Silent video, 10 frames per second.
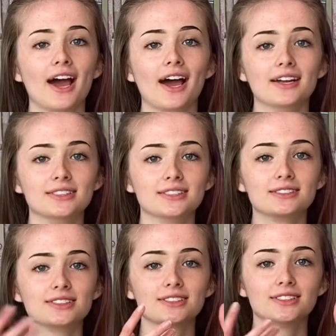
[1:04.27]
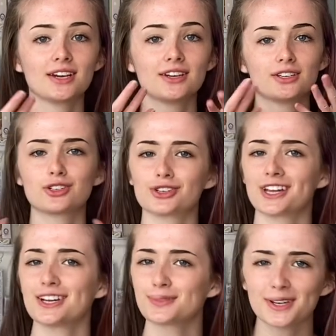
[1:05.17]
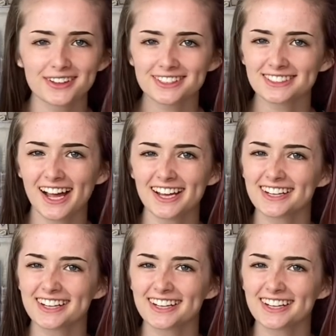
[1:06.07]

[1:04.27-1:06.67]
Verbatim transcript: and show you guys what it looks like.